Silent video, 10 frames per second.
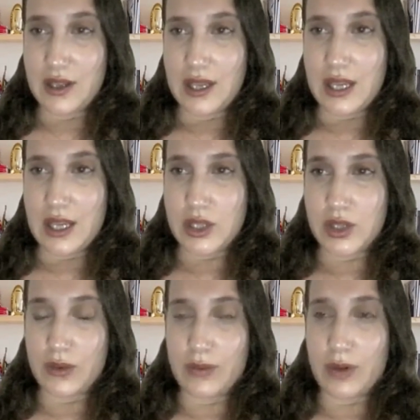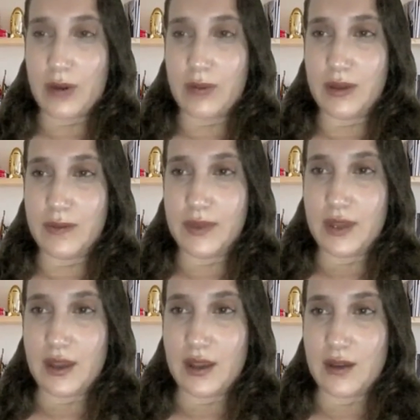issue and problem,
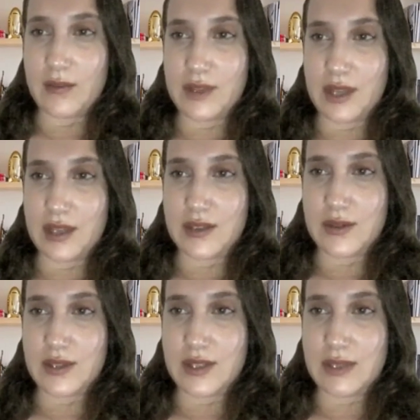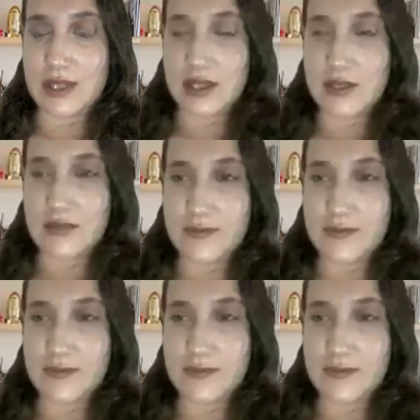that it's so stigmatized.